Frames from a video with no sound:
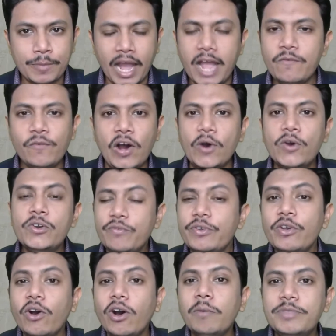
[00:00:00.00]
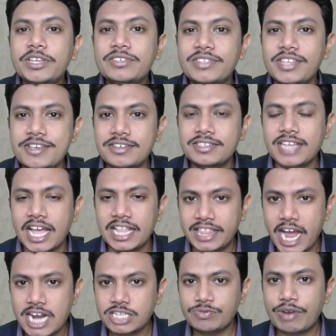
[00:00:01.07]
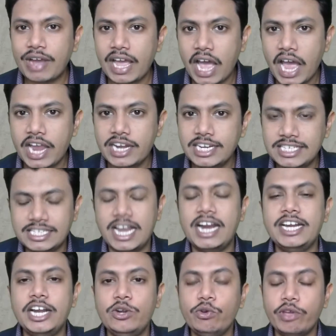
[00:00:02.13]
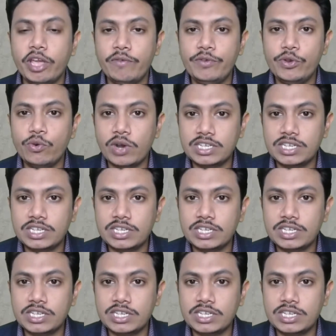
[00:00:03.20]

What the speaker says: I found few of these things, and that's why I decided to give you